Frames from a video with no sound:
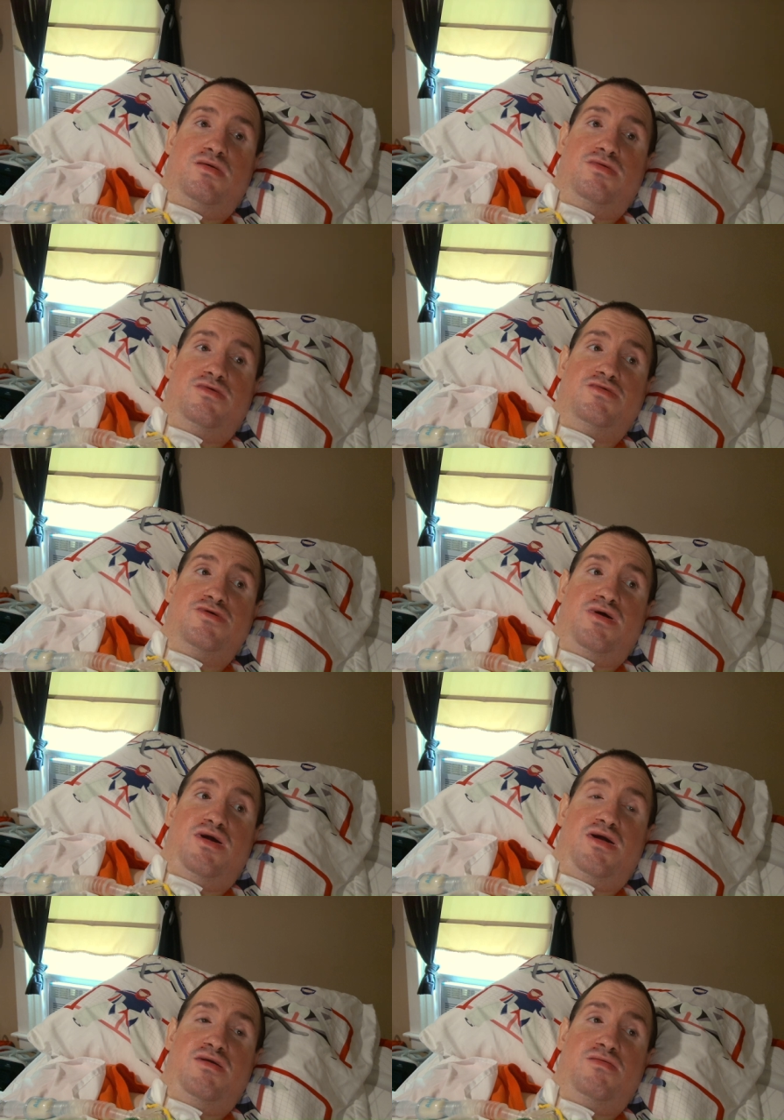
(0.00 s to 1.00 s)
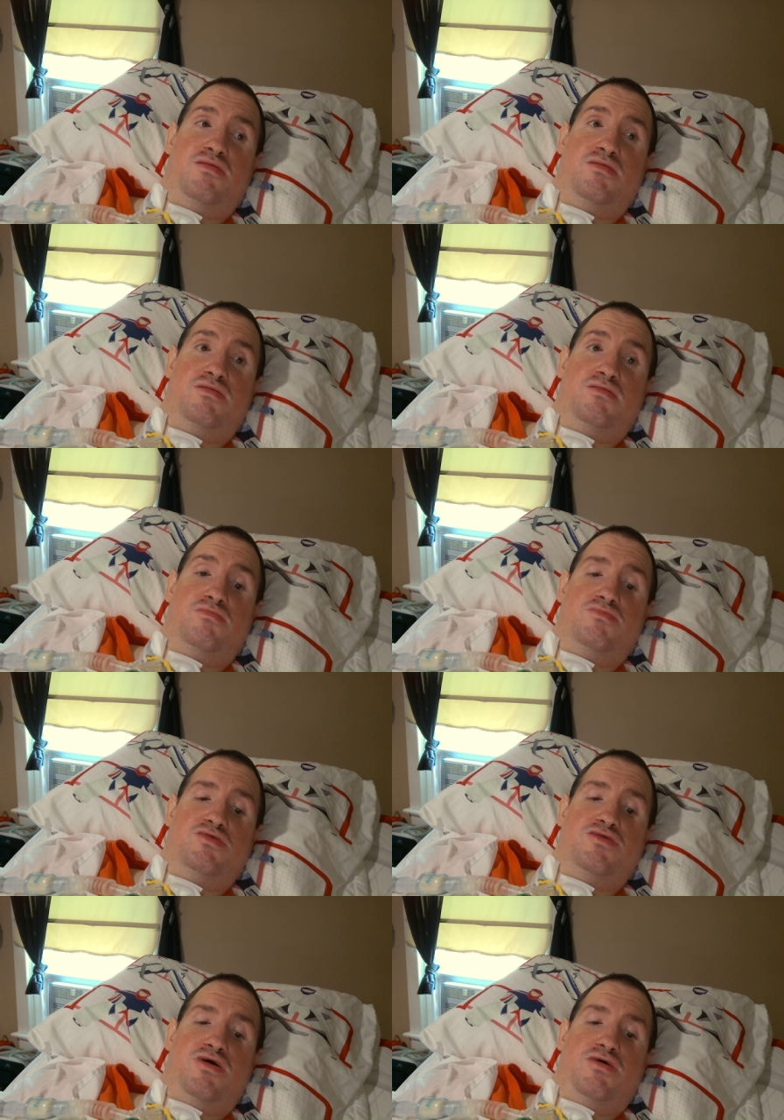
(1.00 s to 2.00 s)
this guy
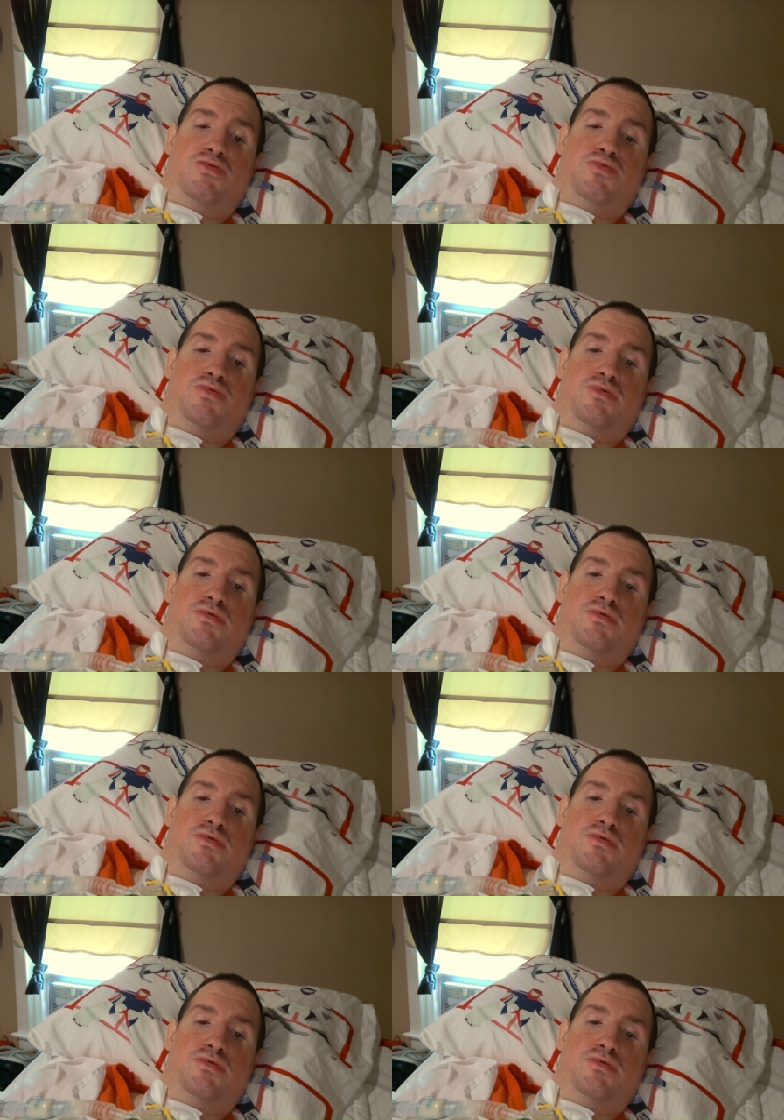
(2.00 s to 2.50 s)
was tough.